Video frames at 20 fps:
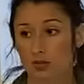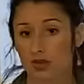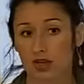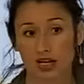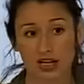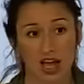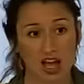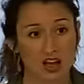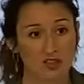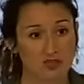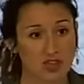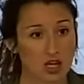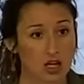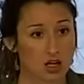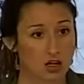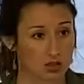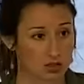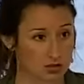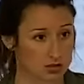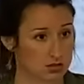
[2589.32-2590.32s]
be like 8
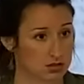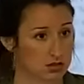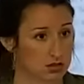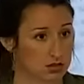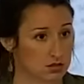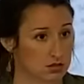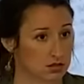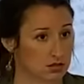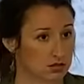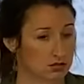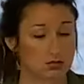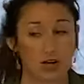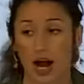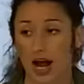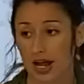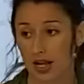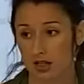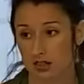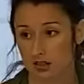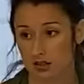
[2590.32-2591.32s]
things,
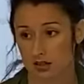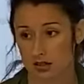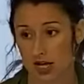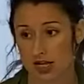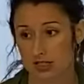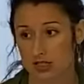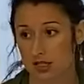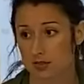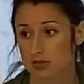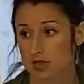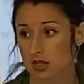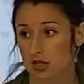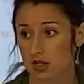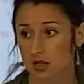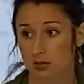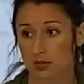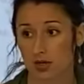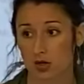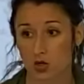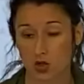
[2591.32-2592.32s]
right? That seems a
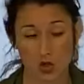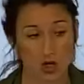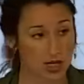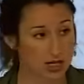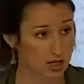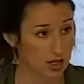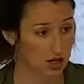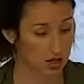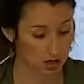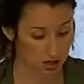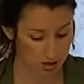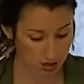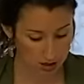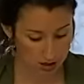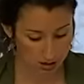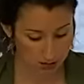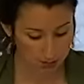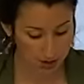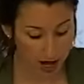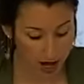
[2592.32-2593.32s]
little bit tricky,
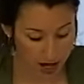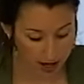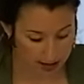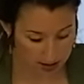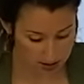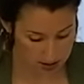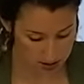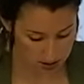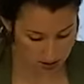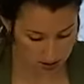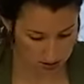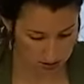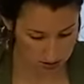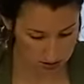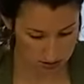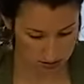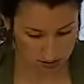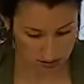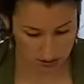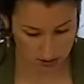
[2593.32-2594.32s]
but
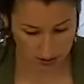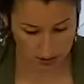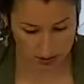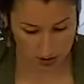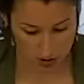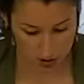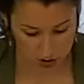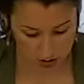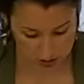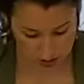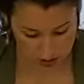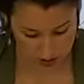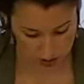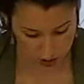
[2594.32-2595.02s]
let's just